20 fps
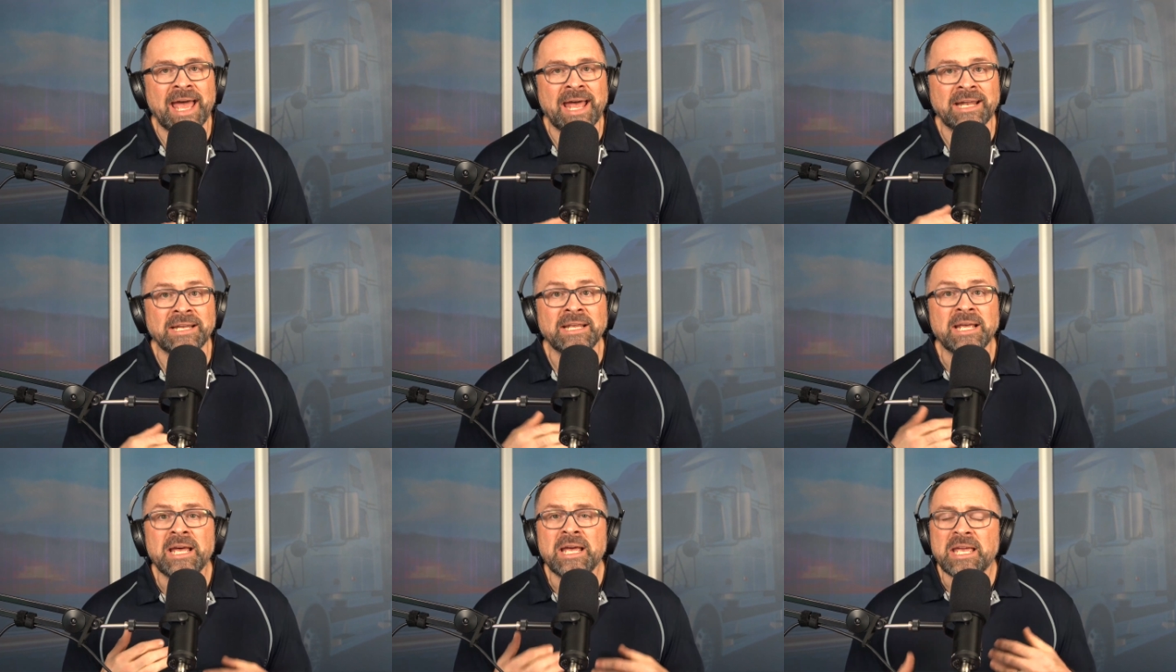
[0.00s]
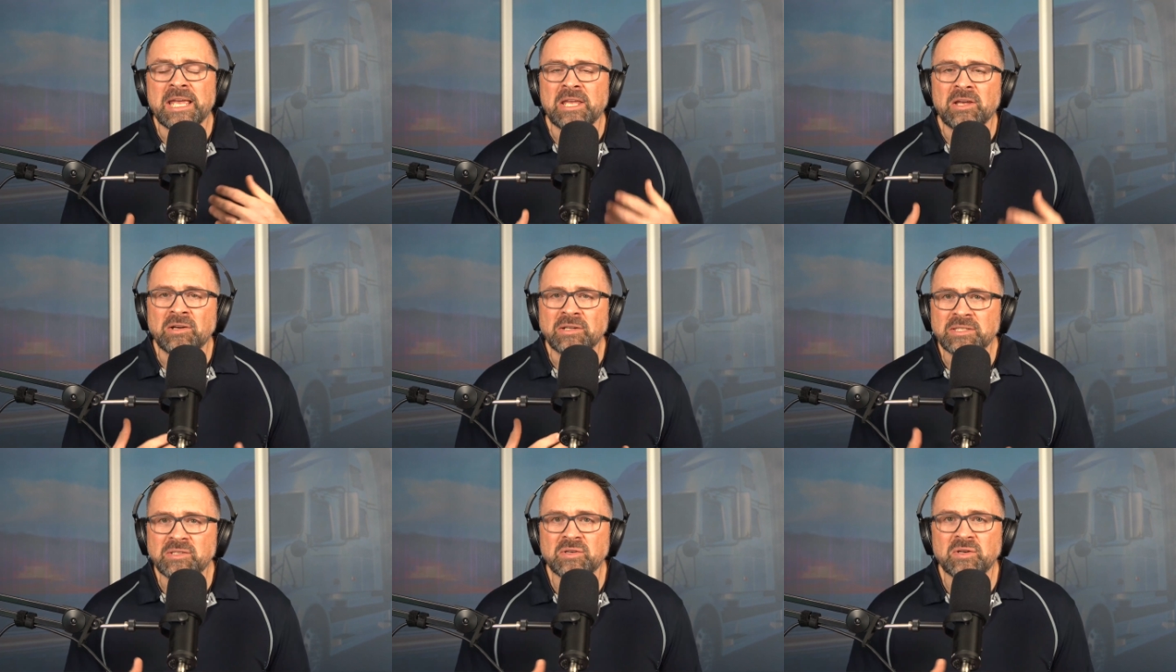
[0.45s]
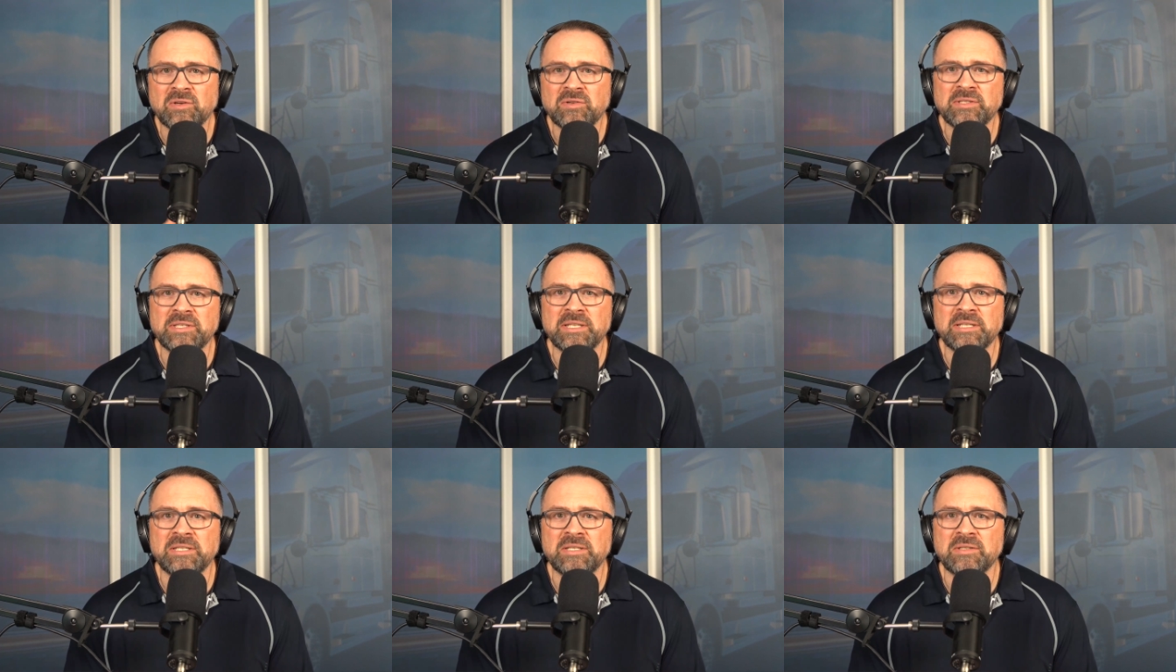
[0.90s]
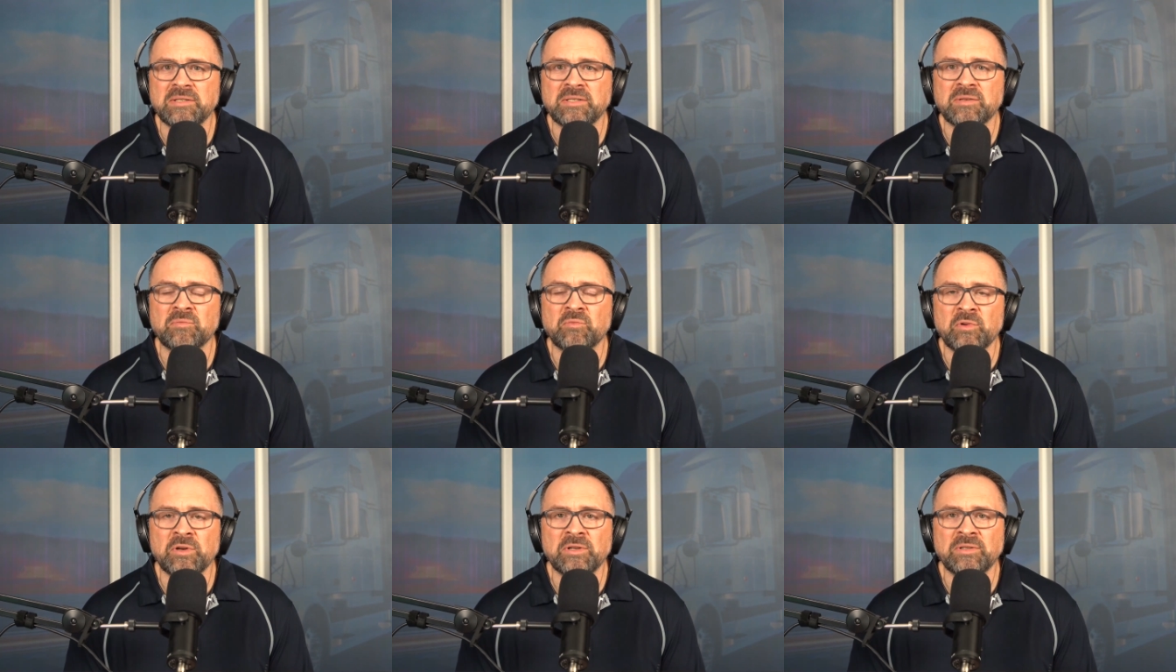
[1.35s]
and he also goes into
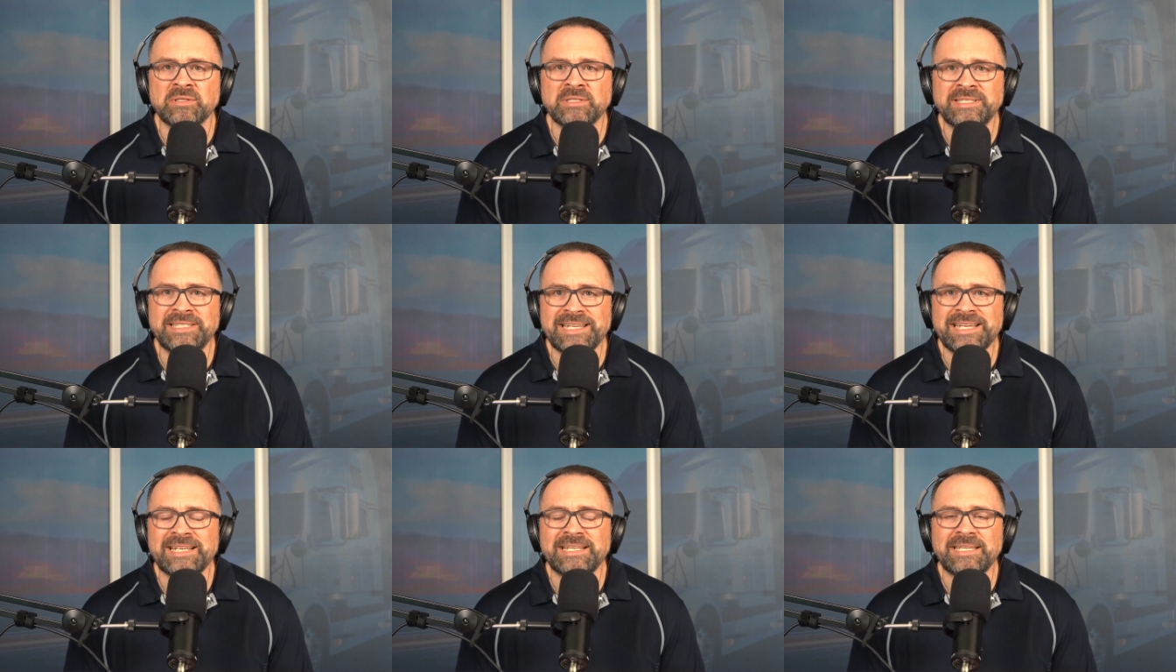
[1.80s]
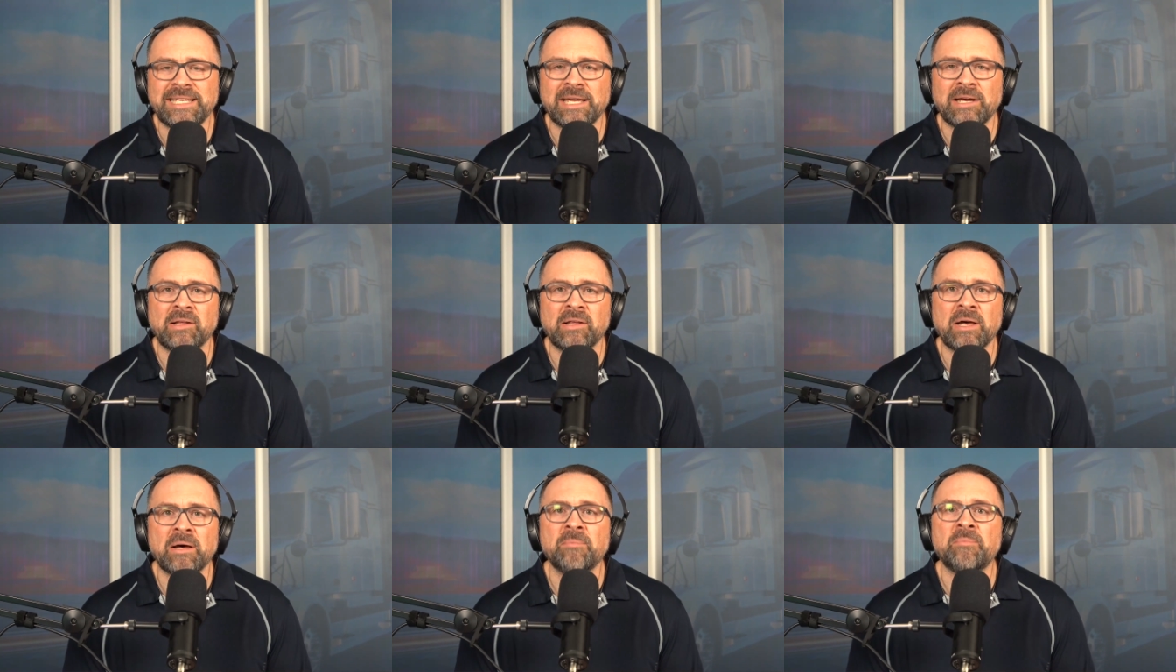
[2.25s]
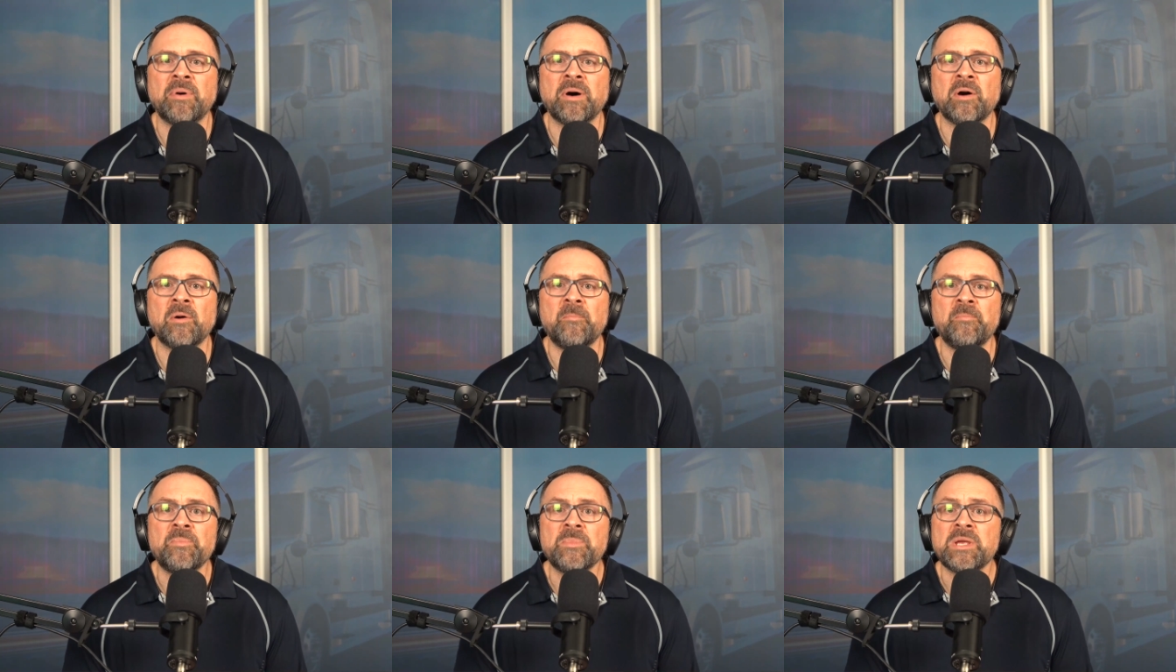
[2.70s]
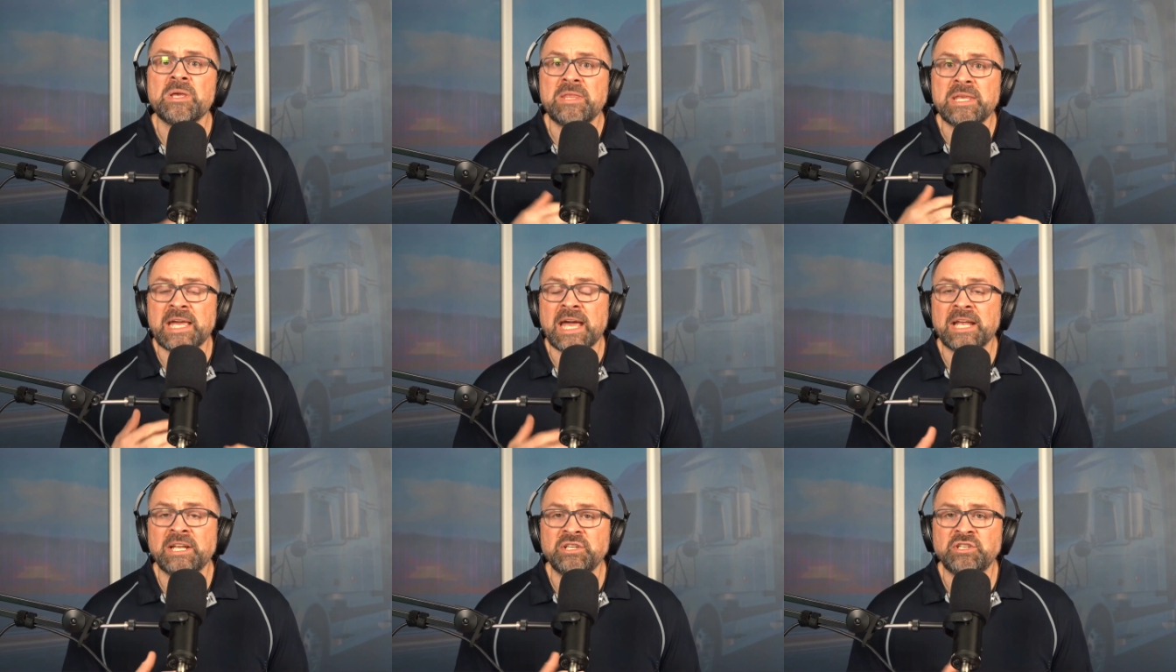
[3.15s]
some real detail about
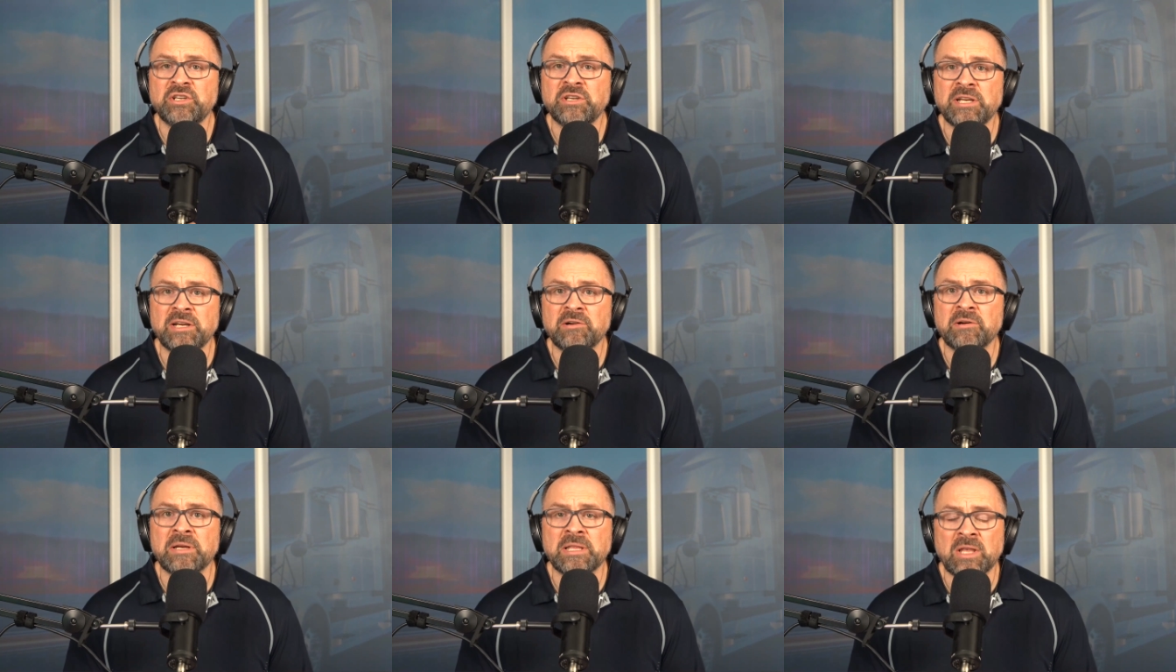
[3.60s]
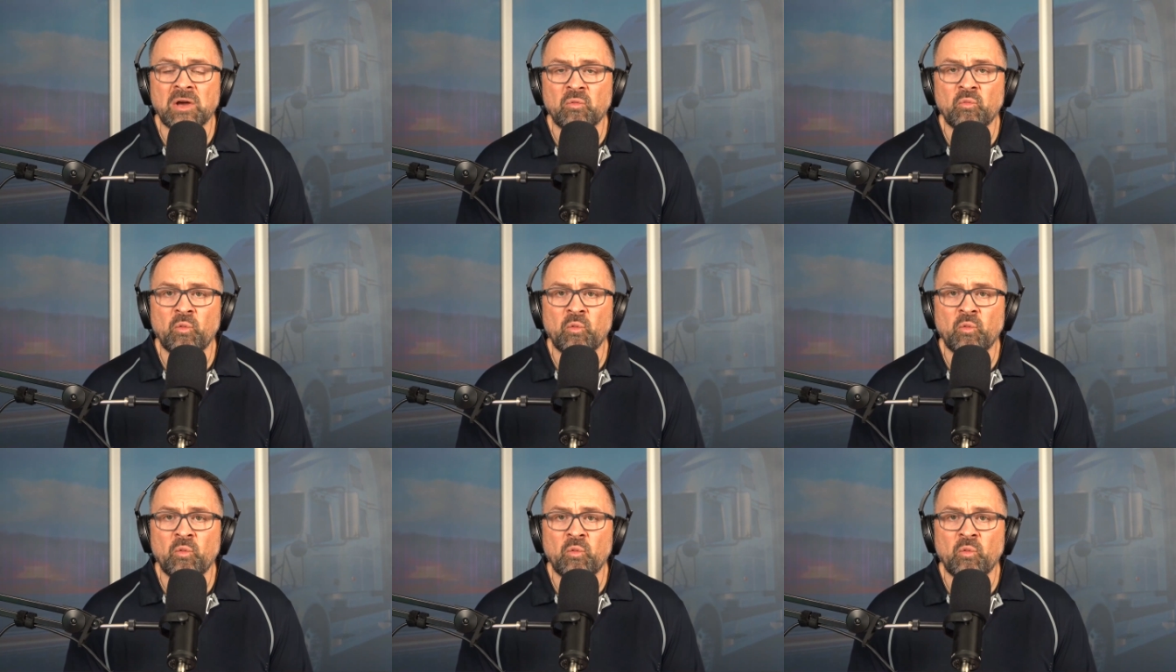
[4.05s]
the engineering